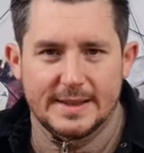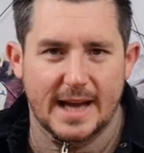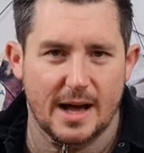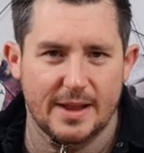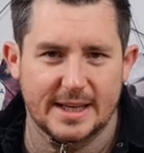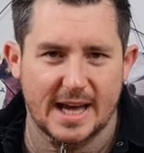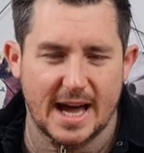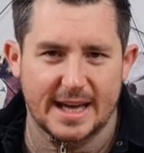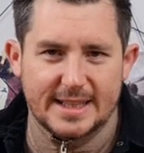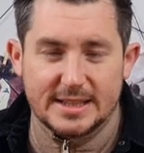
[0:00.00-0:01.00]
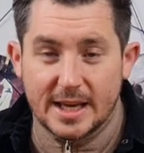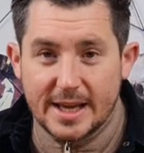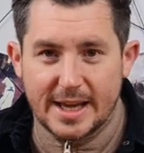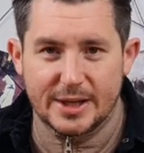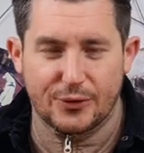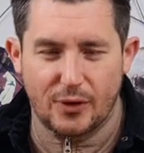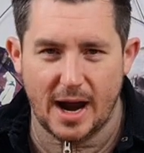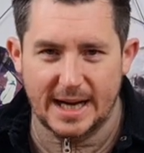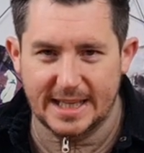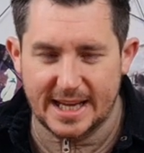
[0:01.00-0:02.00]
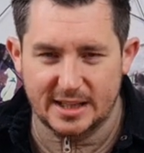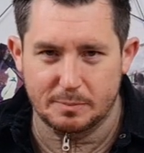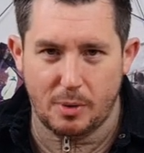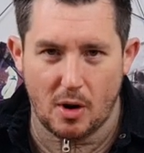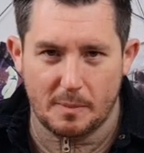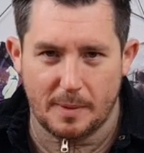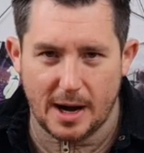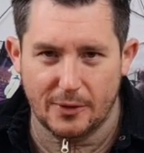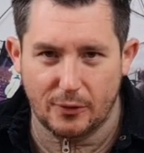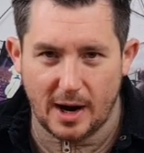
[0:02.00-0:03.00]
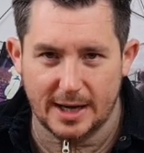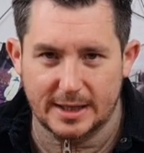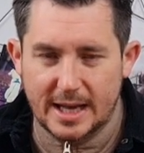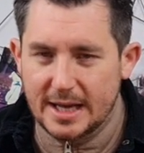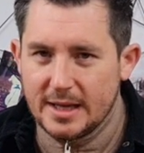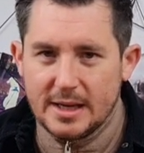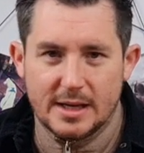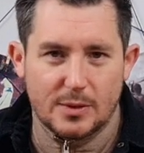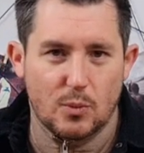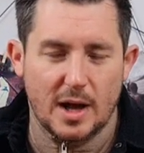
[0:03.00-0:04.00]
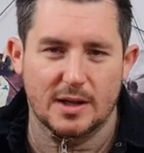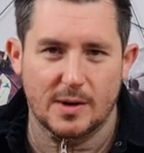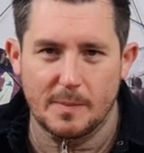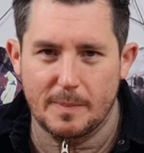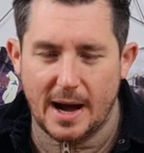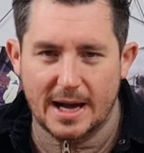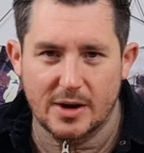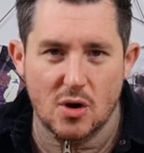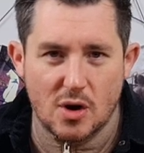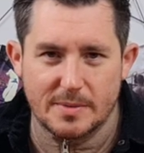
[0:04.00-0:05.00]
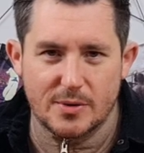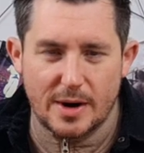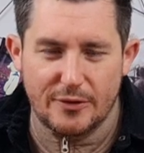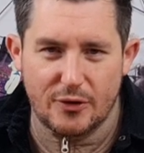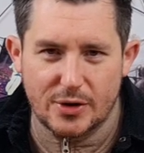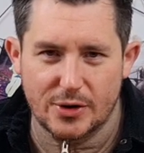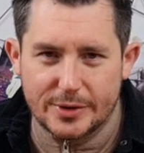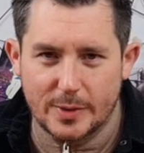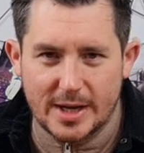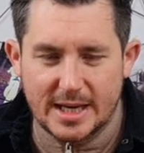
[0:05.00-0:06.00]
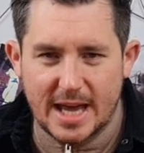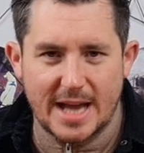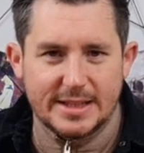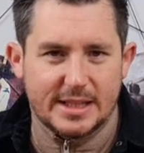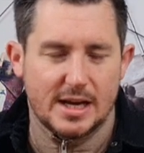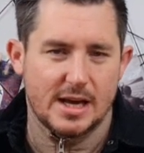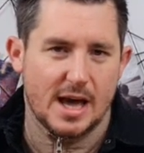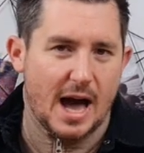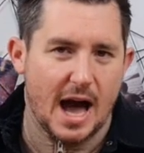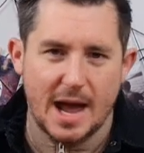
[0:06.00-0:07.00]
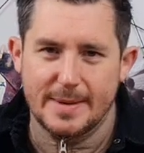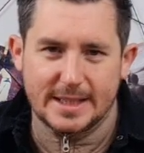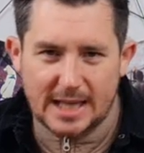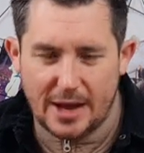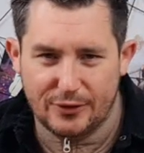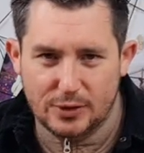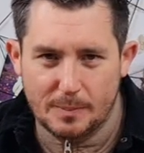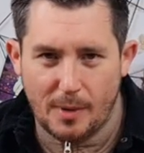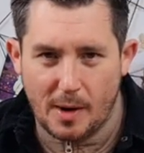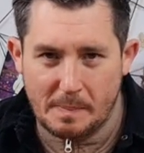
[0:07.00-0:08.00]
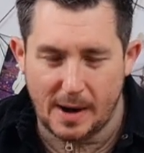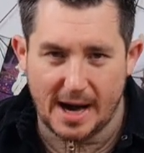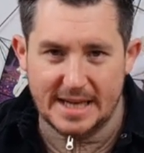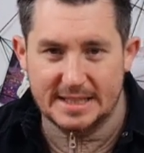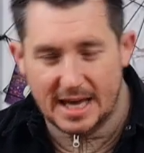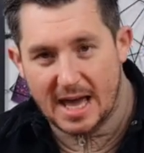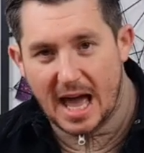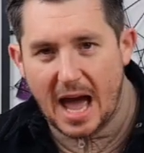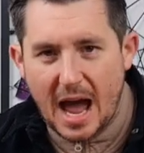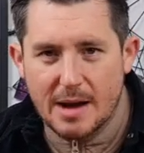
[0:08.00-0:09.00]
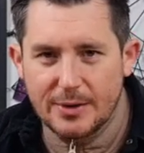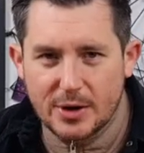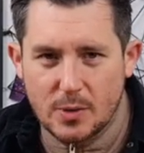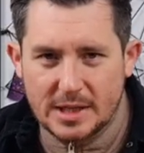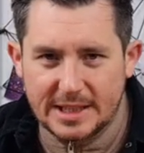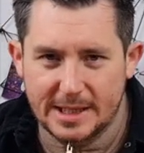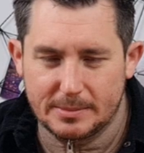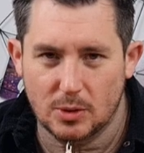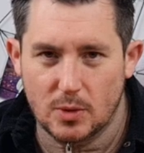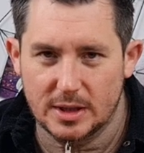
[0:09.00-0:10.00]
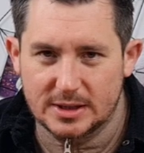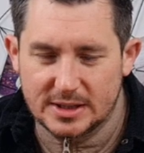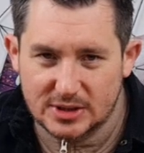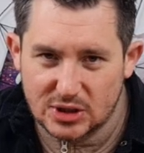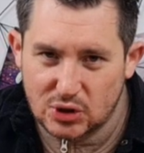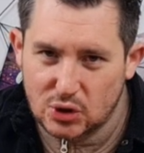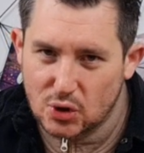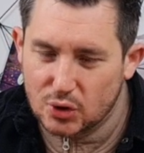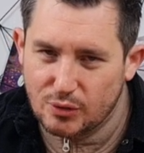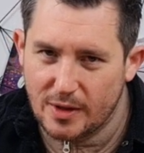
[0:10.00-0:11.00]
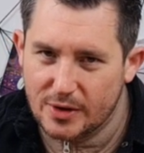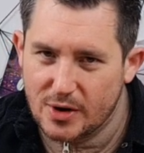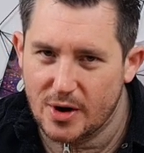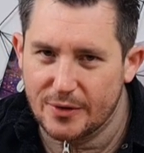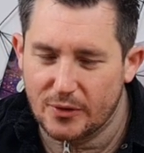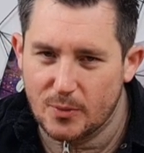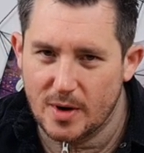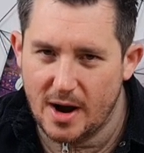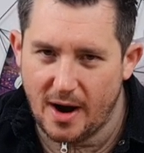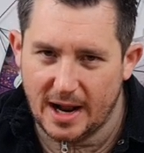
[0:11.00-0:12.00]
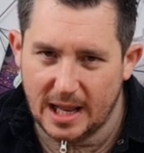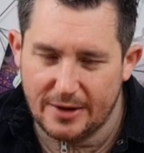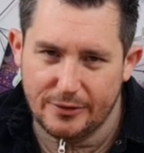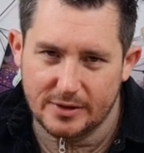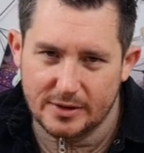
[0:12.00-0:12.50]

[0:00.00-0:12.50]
Now then, guys, it's Friday. It's Pork Pie Friday. Welcome back. Hope you're ready for a good weekend. I'm excited for some pork pies. I'm going to quickly nip to Wilson's because it's just round the corner from where I live.